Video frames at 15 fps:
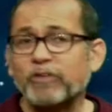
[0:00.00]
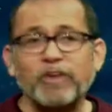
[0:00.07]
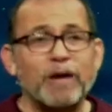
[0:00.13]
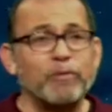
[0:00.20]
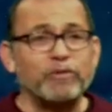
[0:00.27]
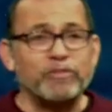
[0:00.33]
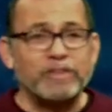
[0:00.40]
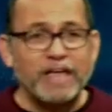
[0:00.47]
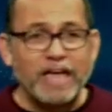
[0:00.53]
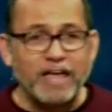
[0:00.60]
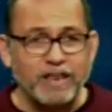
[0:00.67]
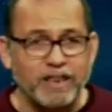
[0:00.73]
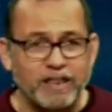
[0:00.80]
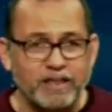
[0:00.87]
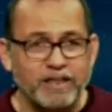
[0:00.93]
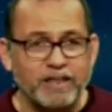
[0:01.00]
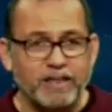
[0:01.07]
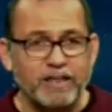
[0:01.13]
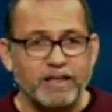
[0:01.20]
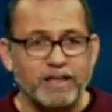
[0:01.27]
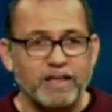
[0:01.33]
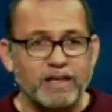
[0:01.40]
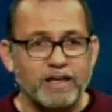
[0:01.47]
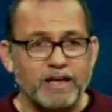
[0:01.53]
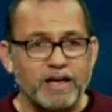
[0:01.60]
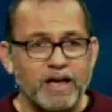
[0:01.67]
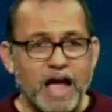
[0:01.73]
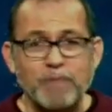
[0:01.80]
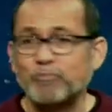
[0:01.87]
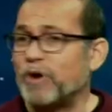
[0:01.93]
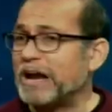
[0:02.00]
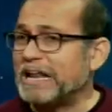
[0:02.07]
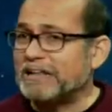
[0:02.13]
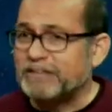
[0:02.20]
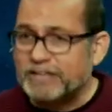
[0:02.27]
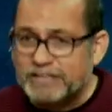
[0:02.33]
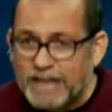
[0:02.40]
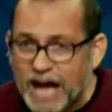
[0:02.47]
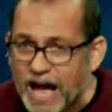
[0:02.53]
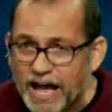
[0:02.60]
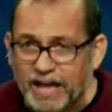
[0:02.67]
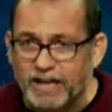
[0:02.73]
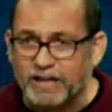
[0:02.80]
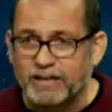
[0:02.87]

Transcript: I was dead. I'm ready to die.